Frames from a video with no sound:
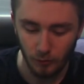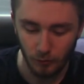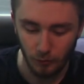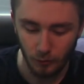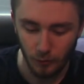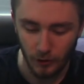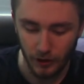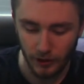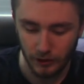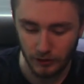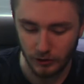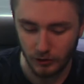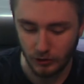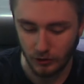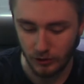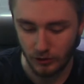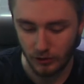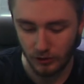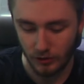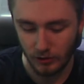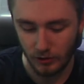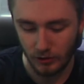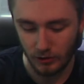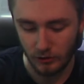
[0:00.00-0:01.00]

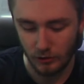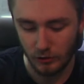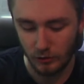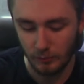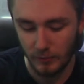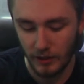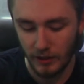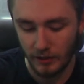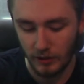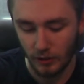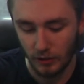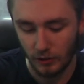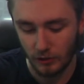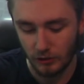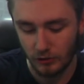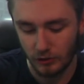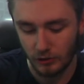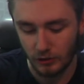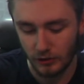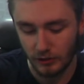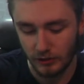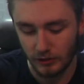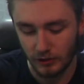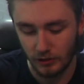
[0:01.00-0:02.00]
which, to my
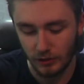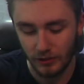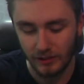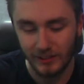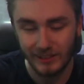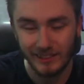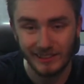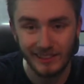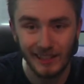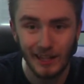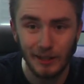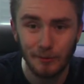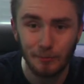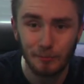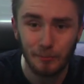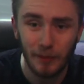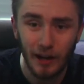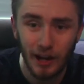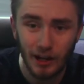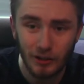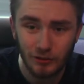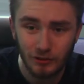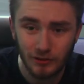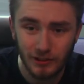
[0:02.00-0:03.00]
knowledge, these are the same
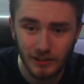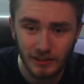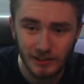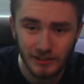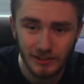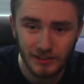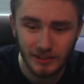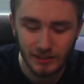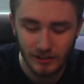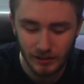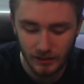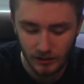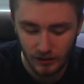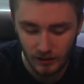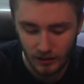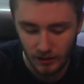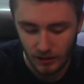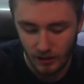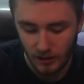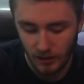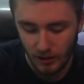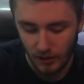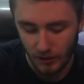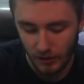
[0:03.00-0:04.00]
batteries
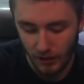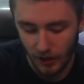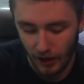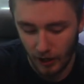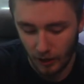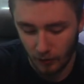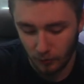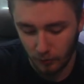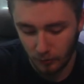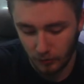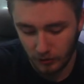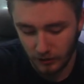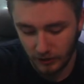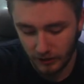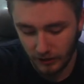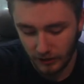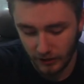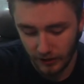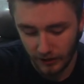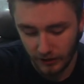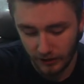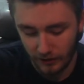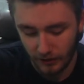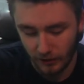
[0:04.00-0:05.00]
that
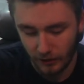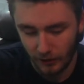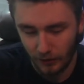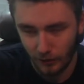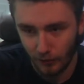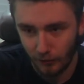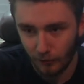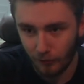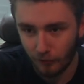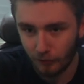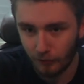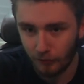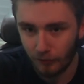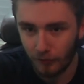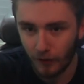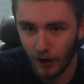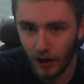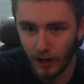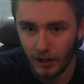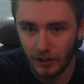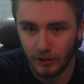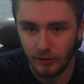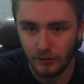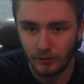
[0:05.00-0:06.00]
work in the
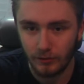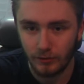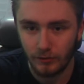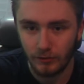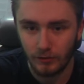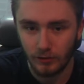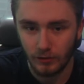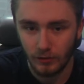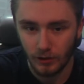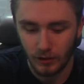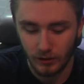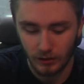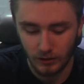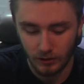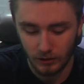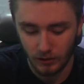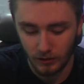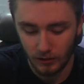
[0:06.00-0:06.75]
five uh,